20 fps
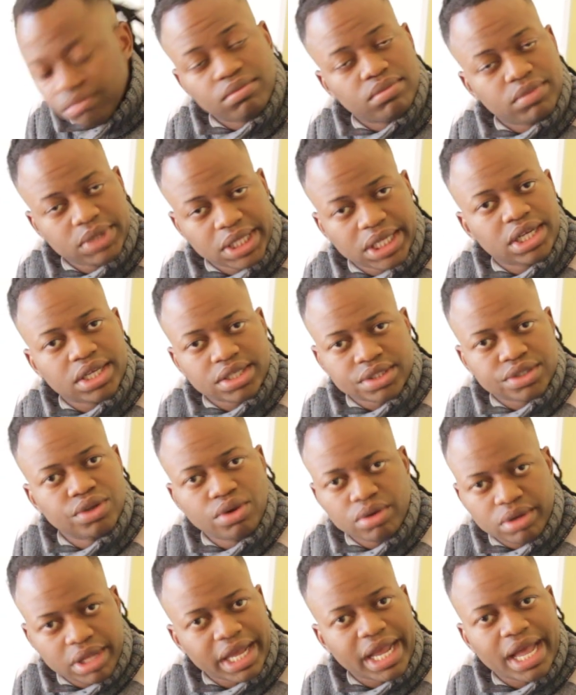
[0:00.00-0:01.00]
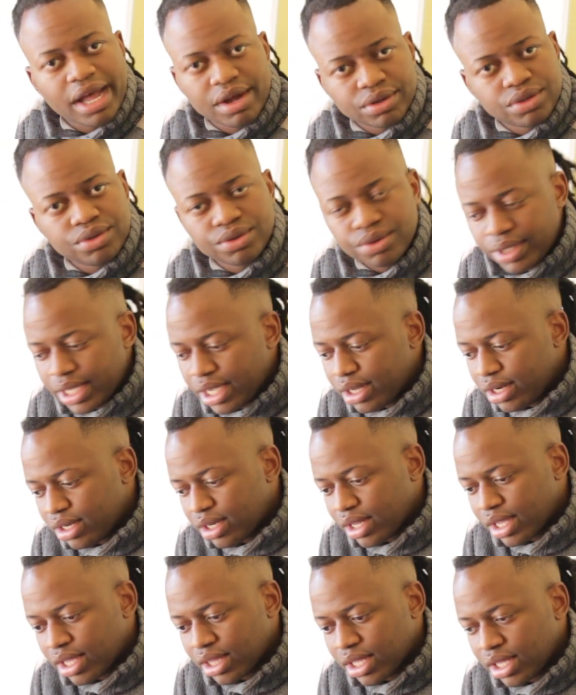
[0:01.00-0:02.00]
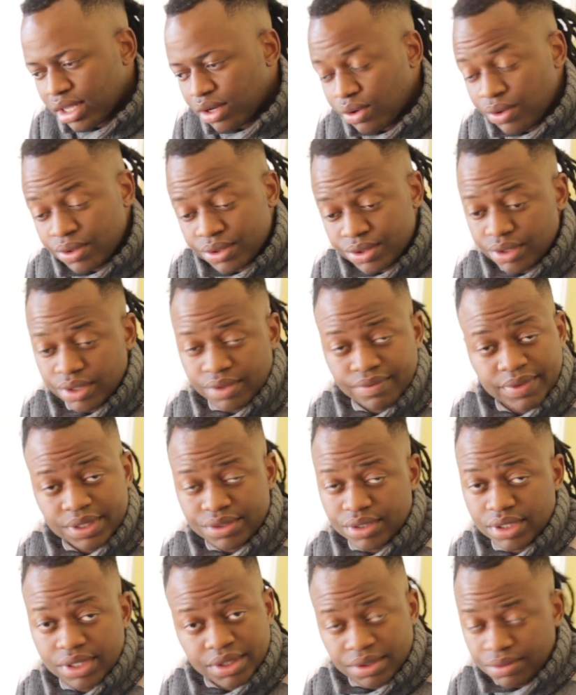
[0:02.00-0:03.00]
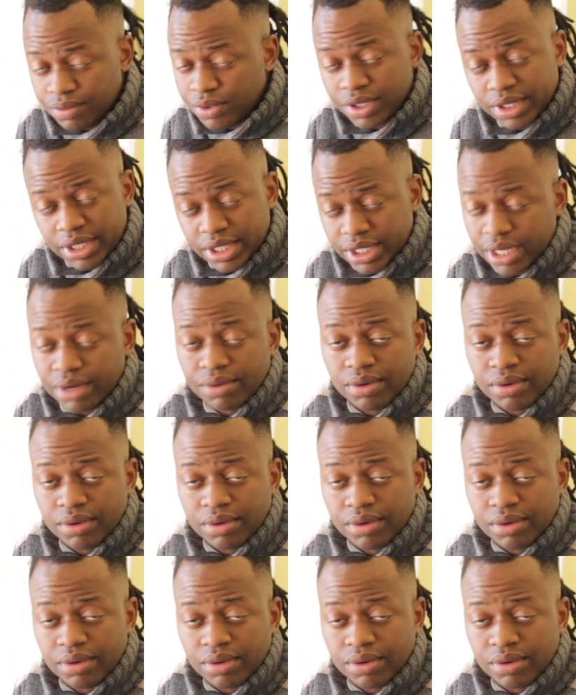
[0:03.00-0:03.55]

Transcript: let us know like how to get it, and then also eventually we're going to get